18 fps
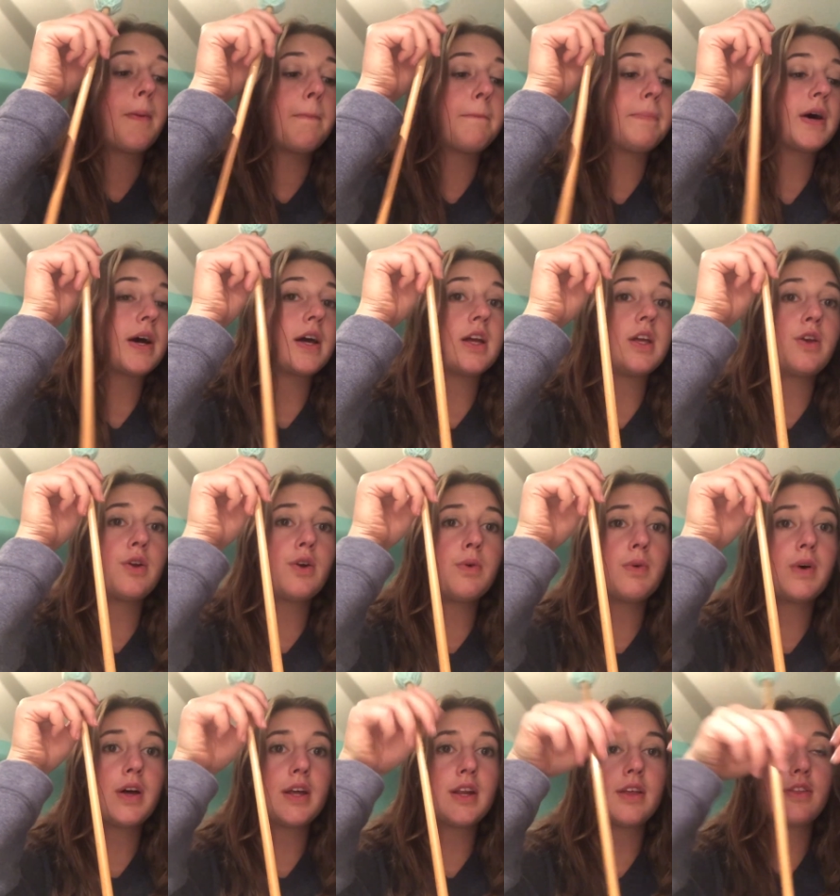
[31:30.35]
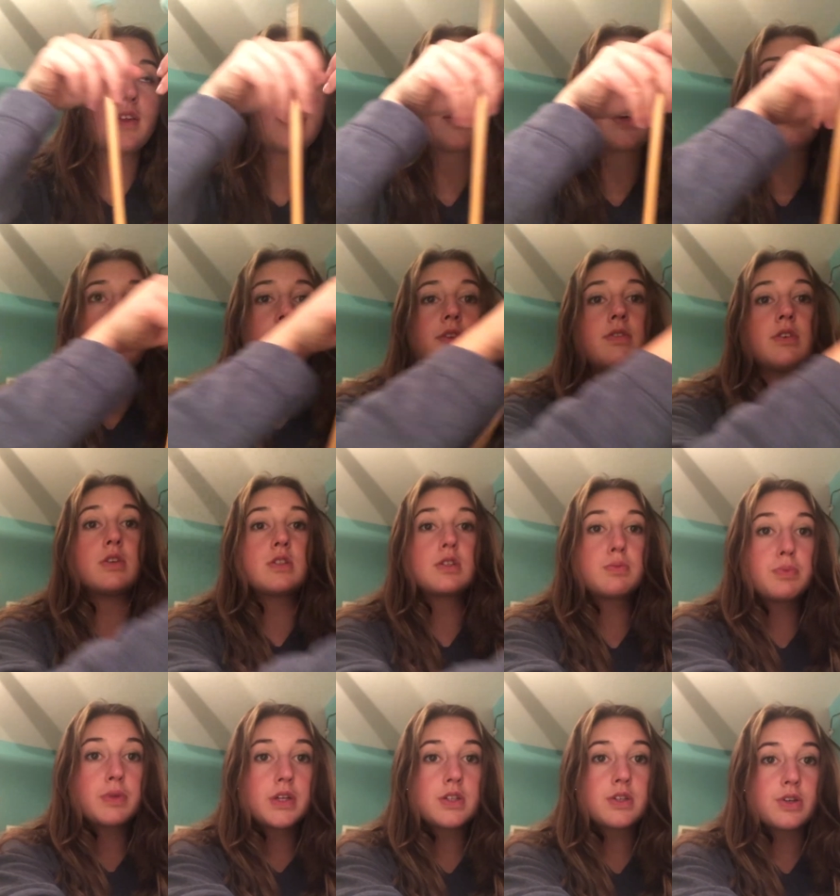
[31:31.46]
But you don't want anything that'll give you
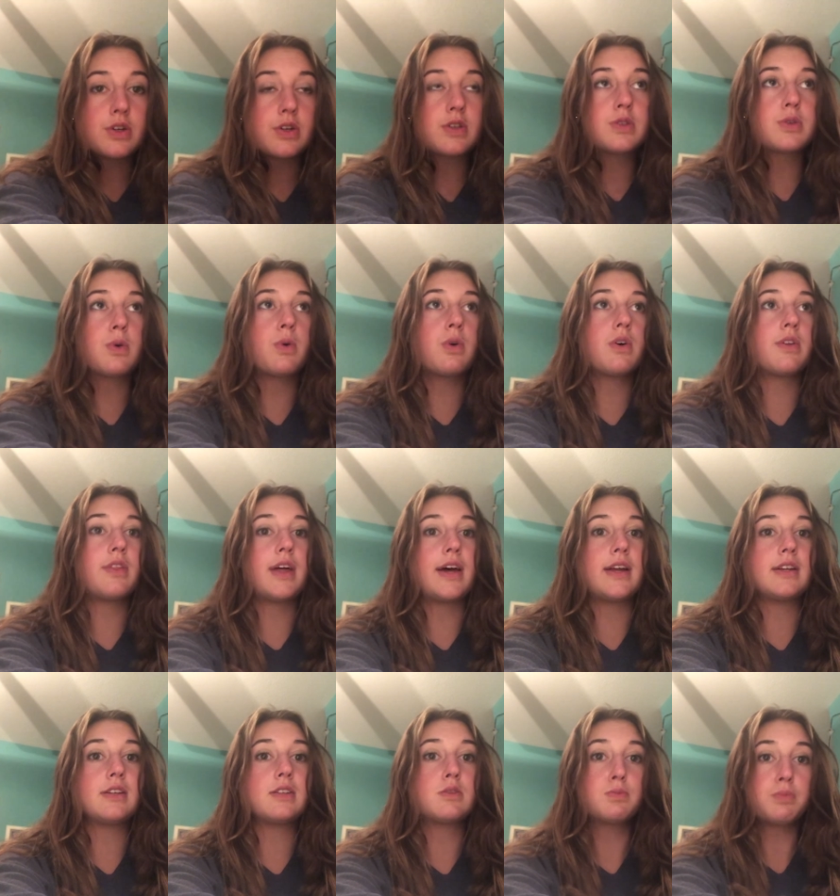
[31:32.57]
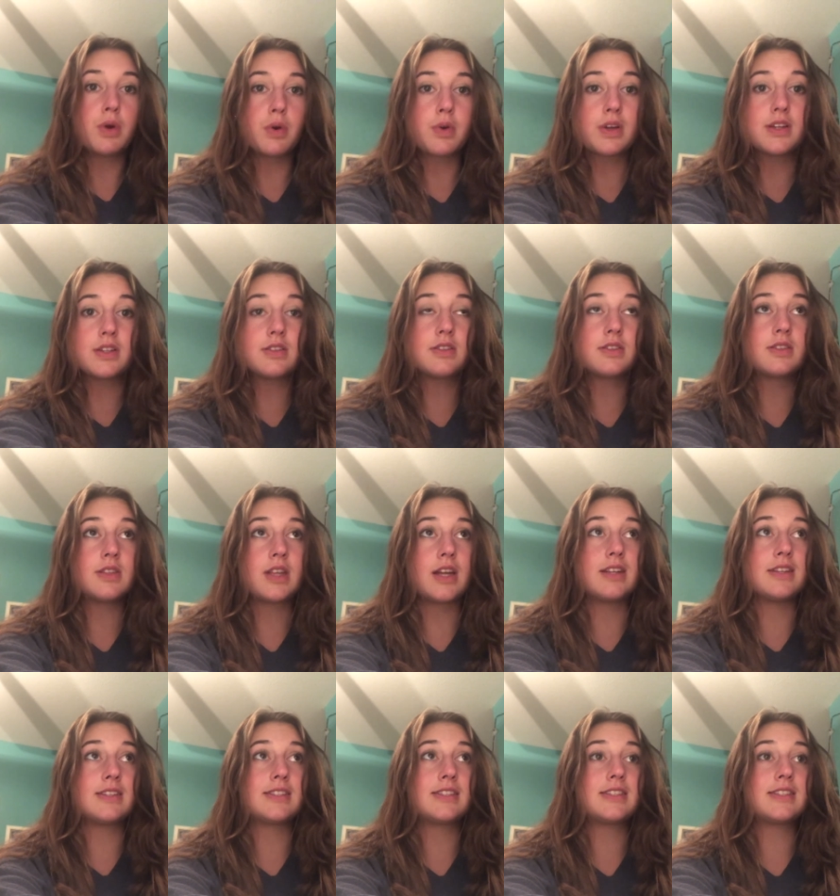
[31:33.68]
splinters or that is broken, that
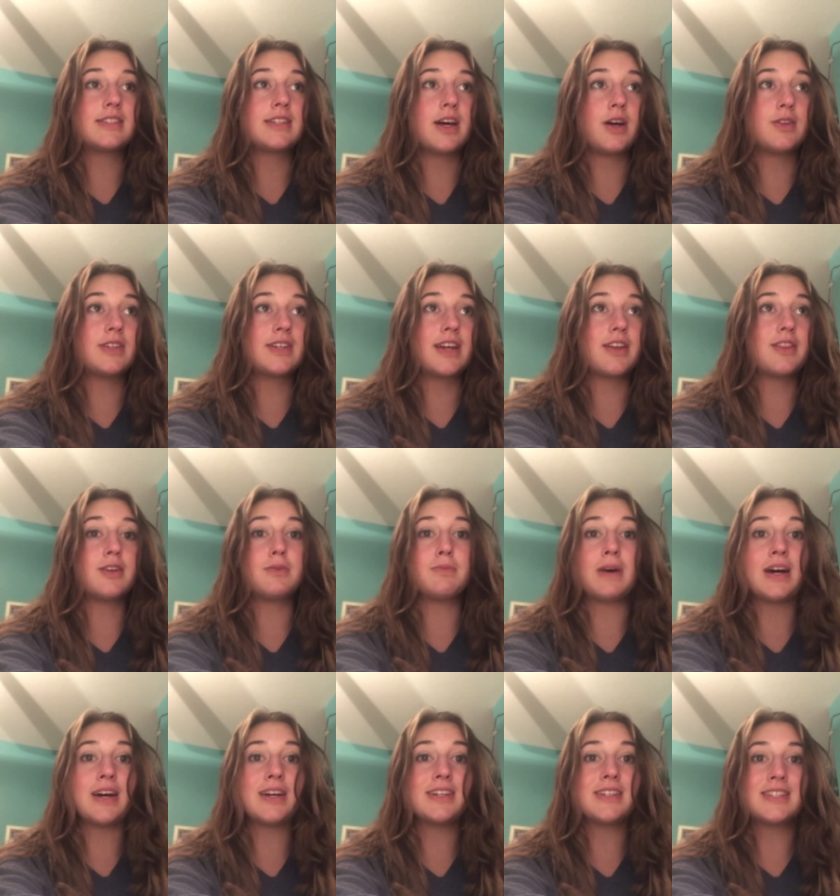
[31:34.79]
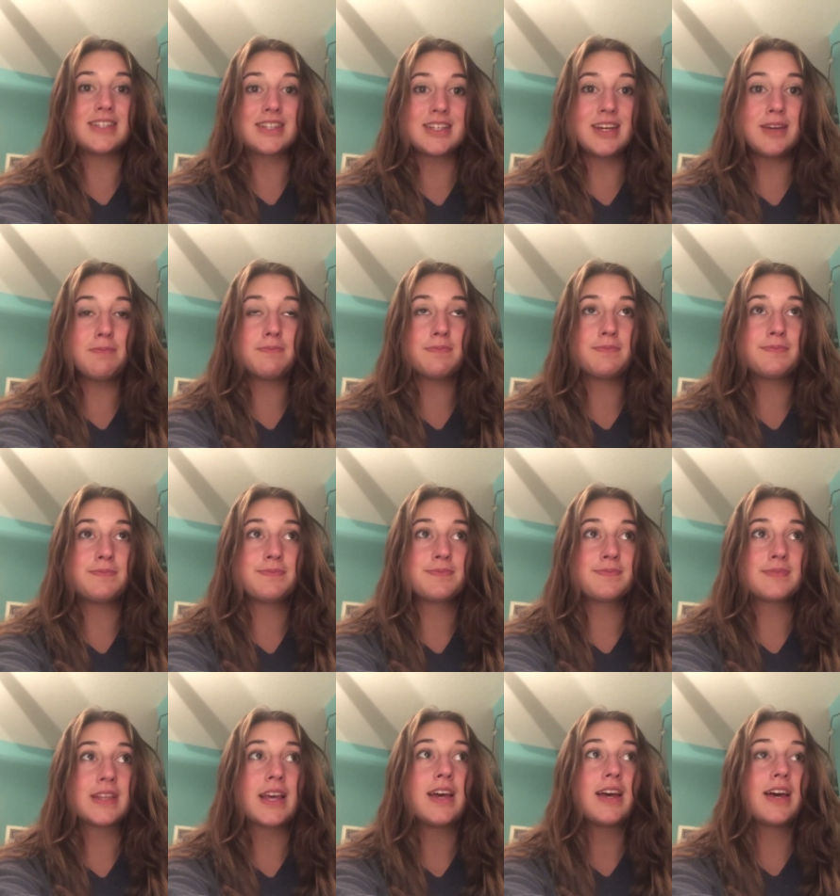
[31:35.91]
is held together by stick tape.
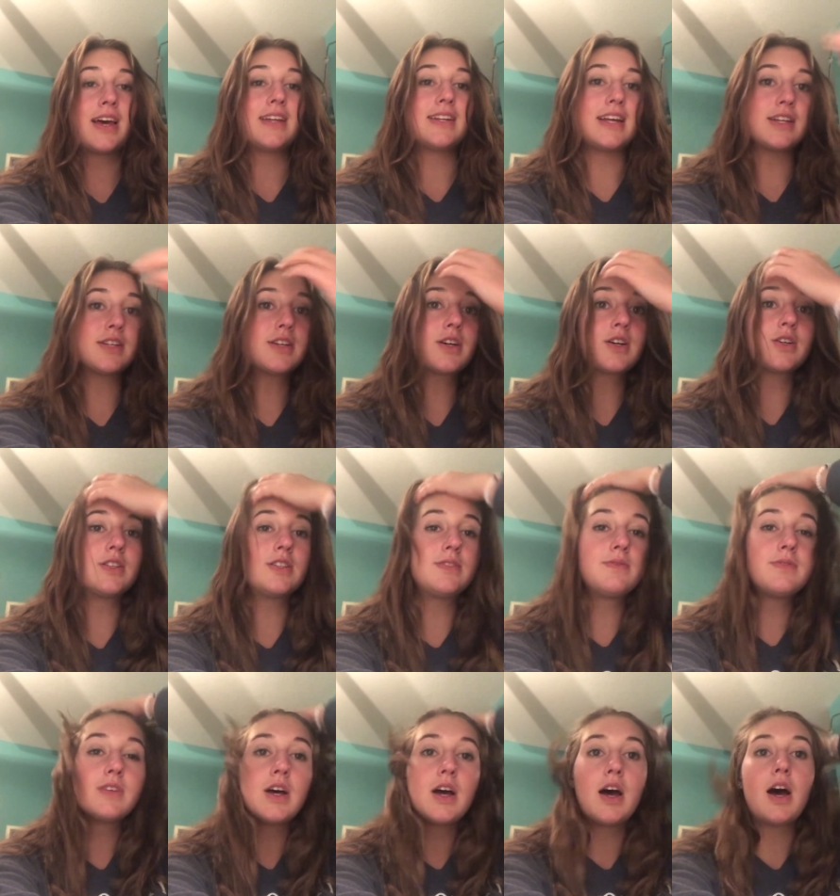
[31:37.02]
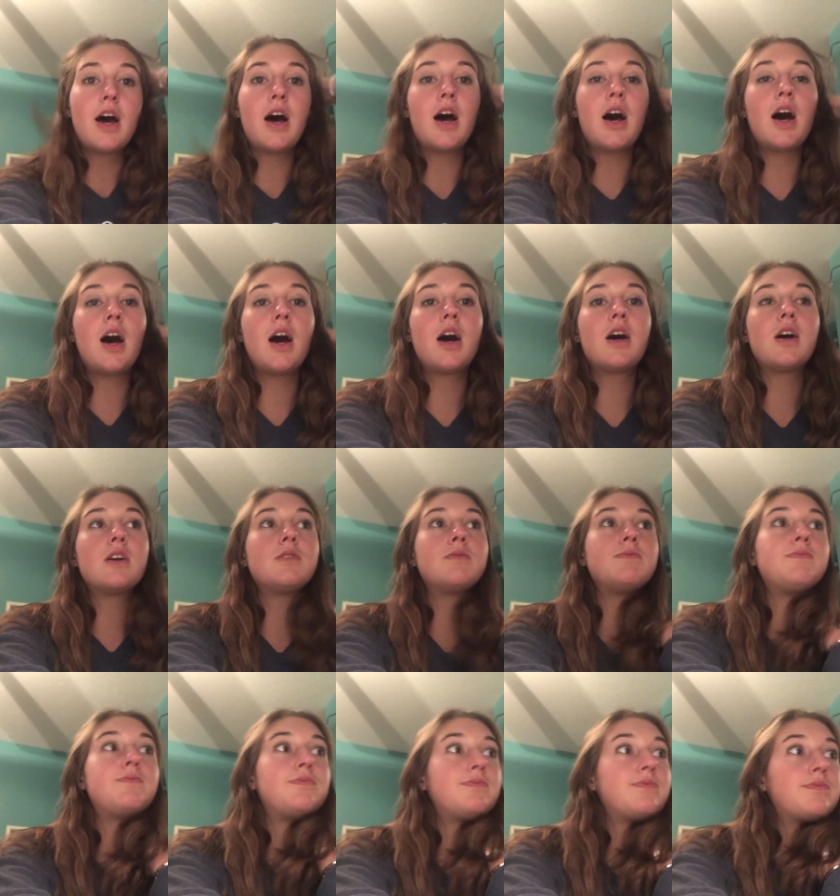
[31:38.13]
That's not good.
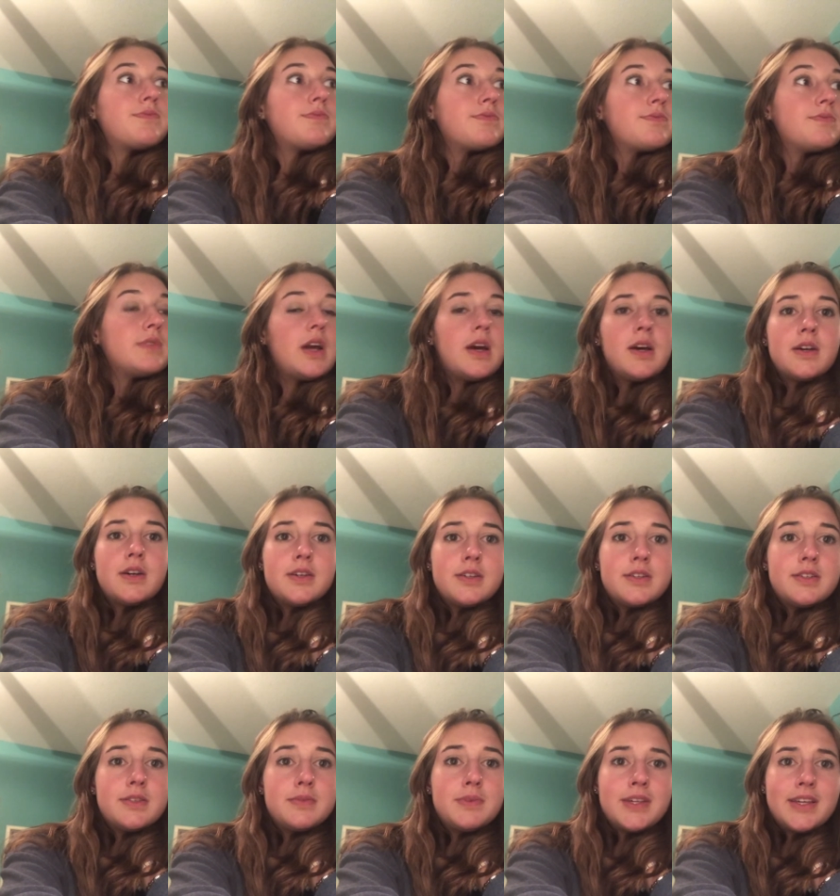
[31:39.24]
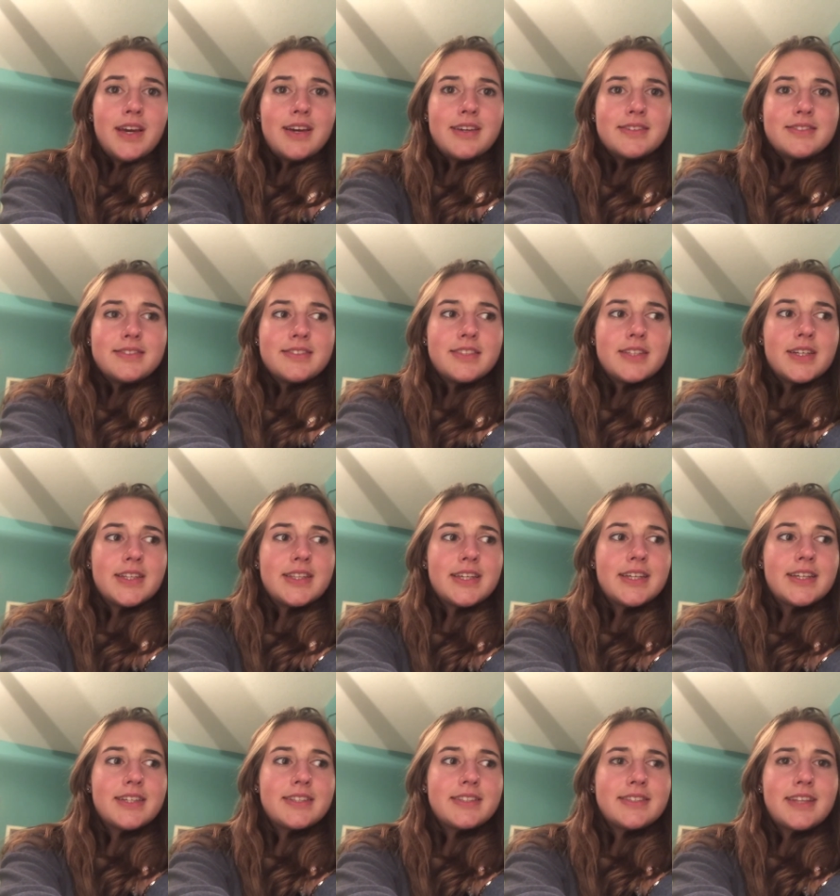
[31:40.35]
But yeah, so I
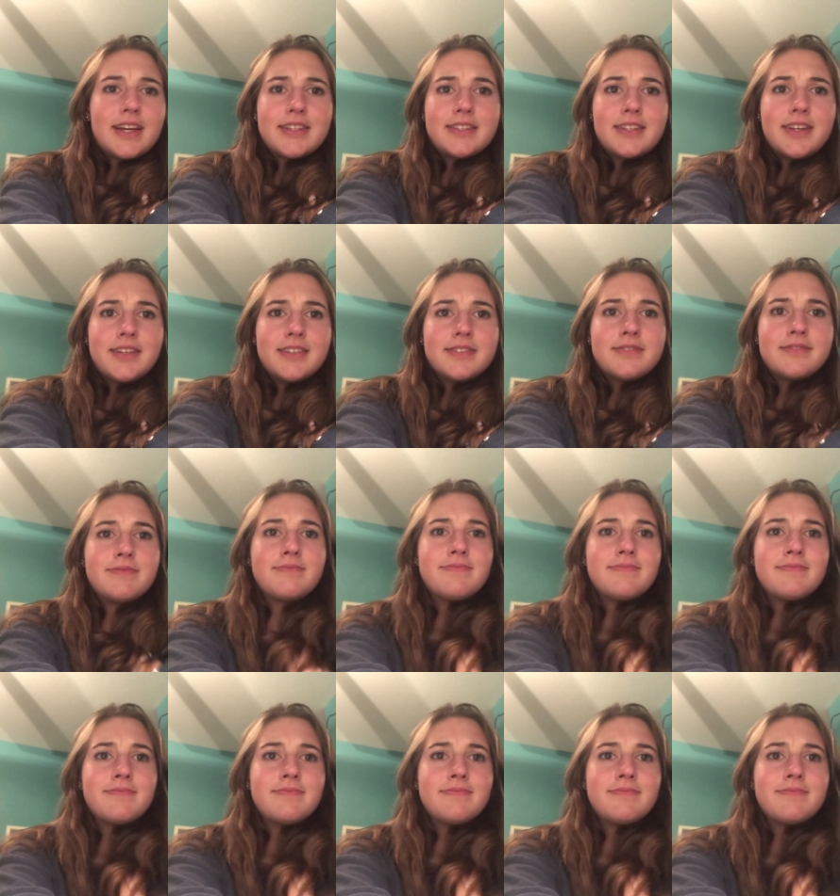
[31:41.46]
think that's all.